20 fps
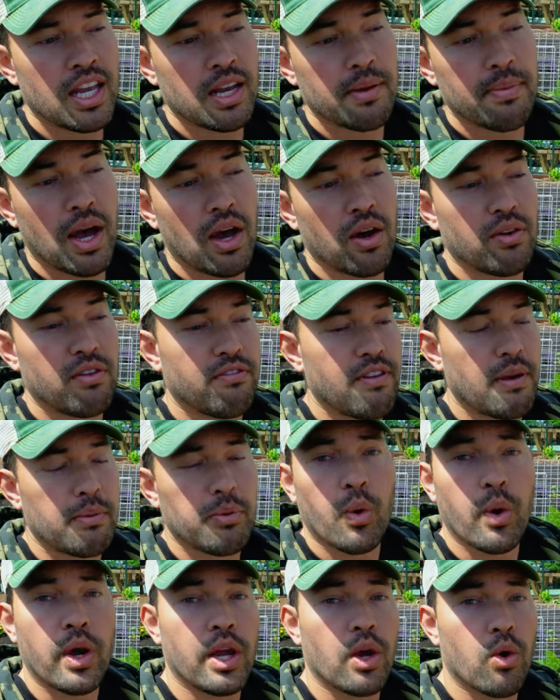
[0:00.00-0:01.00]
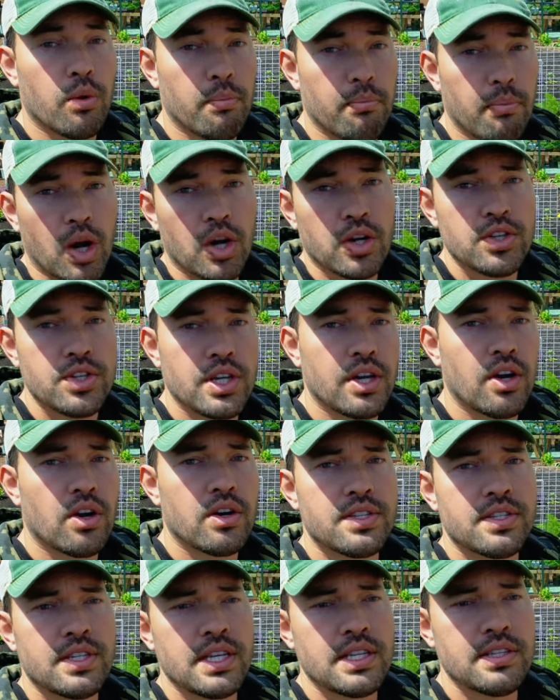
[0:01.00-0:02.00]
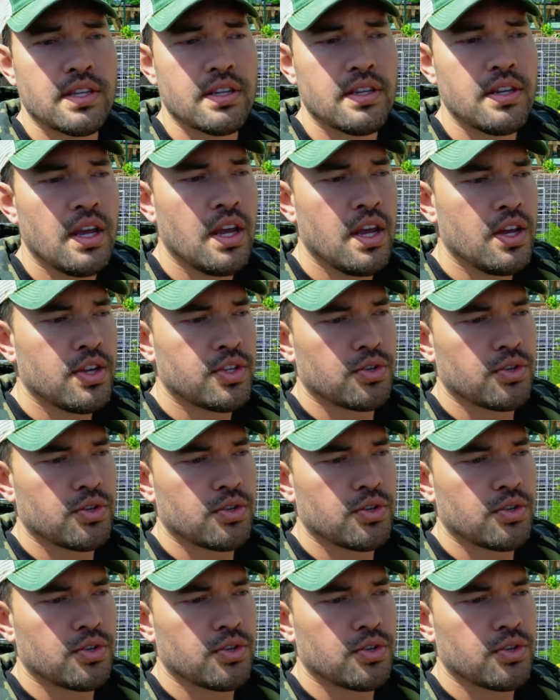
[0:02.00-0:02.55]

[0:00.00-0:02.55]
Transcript: in about February or March in our season.